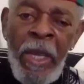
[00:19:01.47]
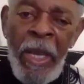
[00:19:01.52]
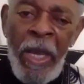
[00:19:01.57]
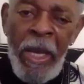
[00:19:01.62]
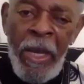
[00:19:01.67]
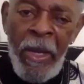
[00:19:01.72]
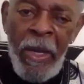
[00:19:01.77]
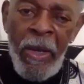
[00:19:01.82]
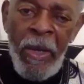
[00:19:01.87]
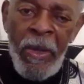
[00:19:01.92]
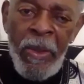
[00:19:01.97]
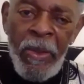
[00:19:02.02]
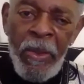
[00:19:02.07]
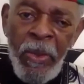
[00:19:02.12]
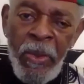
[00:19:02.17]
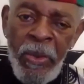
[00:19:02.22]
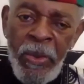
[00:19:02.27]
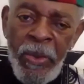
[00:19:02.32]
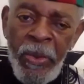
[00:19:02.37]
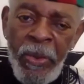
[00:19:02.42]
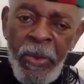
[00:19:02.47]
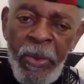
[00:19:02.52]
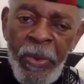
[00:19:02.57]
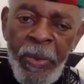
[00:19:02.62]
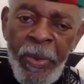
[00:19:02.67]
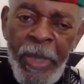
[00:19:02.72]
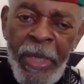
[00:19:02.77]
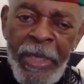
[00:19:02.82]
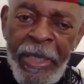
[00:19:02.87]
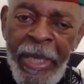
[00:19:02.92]

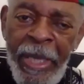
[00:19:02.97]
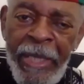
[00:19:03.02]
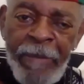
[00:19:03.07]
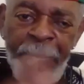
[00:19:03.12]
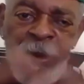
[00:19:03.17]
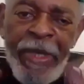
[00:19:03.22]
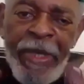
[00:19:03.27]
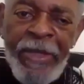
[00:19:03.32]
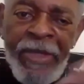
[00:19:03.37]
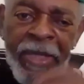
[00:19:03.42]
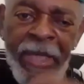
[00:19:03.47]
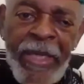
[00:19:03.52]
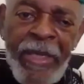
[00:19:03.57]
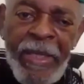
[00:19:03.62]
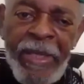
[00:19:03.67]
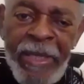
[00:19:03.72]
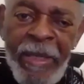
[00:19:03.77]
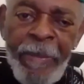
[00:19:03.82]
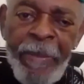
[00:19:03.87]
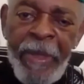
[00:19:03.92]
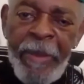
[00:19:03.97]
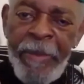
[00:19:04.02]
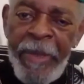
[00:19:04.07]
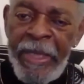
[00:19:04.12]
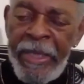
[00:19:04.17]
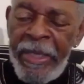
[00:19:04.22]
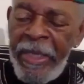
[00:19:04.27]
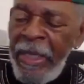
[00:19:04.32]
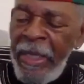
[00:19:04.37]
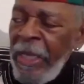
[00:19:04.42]
who has been a state
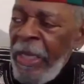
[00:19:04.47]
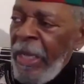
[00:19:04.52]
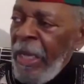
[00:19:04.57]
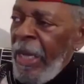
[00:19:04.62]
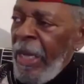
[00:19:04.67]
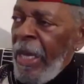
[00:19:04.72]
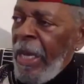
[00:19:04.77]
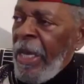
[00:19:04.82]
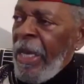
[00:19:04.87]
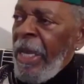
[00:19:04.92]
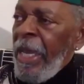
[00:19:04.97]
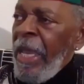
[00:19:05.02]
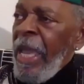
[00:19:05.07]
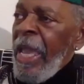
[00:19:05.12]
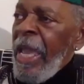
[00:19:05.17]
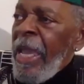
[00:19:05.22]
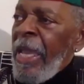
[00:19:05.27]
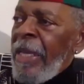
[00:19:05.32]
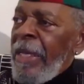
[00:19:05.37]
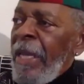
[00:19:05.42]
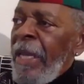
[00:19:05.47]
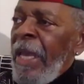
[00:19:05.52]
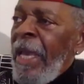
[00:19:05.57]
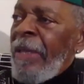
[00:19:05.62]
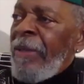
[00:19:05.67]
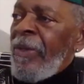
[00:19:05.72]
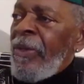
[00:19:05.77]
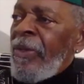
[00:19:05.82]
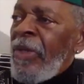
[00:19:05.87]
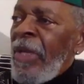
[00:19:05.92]
assemblyman, and
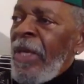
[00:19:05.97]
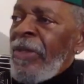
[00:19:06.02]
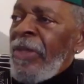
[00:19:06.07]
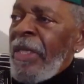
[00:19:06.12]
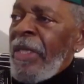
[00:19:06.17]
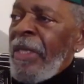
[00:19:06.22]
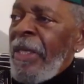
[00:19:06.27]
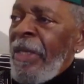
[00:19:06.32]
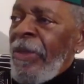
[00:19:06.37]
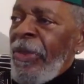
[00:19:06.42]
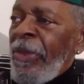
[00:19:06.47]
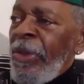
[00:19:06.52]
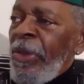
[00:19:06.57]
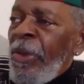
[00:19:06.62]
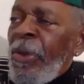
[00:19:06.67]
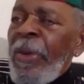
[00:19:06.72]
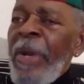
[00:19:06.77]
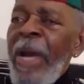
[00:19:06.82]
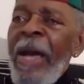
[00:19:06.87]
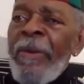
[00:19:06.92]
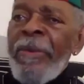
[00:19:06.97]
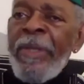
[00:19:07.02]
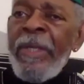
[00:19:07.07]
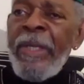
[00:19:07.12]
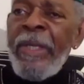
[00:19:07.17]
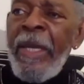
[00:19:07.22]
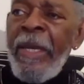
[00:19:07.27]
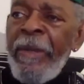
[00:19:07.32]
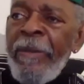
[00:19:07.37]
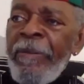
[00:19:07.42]
has just throughout
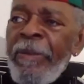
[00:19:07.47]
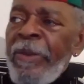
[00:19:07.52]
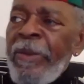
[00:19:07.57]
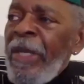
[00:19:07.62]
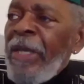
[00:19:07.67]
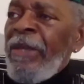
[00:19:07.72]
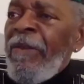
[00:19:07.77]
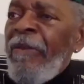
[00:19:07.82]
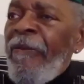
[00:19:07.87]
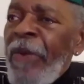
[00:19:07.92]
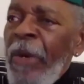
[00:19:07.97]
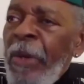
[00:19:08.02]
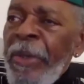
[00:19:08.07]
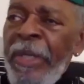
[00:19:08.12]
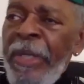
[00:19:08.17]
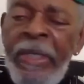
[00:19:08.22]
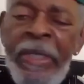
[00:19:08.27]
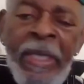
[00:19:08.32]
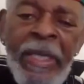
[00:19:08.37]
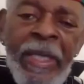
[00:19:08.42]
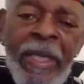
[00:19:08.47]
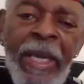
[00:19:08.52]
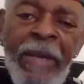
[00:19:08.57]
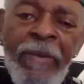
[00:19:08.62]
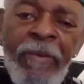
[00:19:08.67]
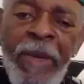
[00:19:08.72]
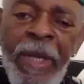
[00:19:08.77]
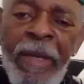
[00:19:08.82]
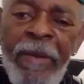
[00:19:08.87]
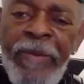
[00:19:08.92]
just voted to
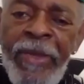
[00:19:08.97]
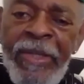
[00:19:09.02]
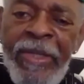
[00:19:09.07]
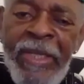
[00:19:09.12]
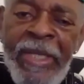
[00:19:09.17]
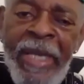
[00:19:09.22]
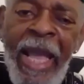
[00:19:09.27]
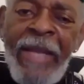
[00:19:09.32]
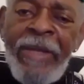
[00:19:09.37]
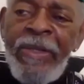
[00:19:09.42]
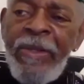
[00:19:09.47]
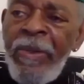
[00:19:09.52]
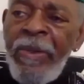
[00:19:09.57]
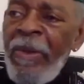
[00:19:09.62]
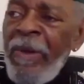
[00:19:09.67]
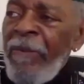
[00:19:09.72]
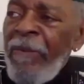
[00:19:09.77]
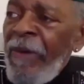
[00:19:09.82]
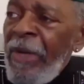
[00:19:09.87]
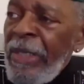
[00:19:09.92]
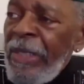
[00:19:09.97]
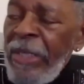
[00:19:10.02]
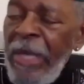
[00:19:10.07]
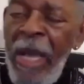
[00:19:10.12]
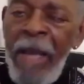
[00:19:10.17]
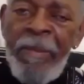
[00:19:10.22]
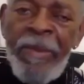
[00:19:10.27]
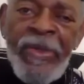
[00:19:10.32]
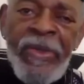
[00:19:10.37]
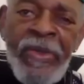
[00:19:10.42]
get rid of the statue of
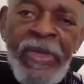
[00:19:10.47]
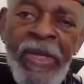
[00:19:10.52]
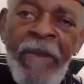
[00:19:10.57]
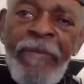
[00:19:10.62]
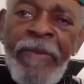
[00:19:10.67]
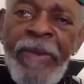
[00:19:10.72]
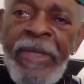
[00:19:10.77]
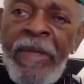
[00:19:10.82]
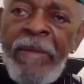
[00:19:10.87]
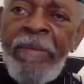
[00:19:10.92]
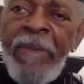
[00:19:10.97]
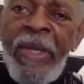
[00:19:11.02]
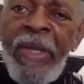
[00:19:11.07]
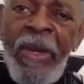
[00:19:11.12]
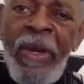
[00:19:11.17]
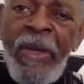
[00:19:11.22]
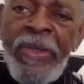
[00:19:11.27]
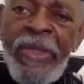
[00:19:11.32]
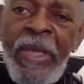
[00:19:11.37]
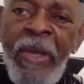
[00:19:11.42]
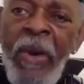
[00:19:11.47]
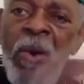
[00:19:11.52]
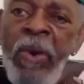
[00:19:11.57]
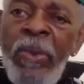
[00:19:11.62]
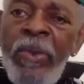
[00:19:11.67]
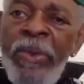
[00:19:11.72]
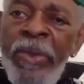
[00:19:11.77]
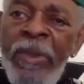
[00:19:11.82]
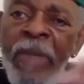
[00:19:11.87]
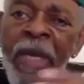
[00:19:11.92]
Thomas Jefferson because he
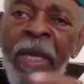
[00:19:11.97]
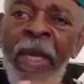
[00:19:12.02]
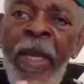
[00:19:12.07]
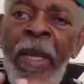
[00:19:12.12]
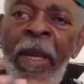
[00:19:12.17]
owned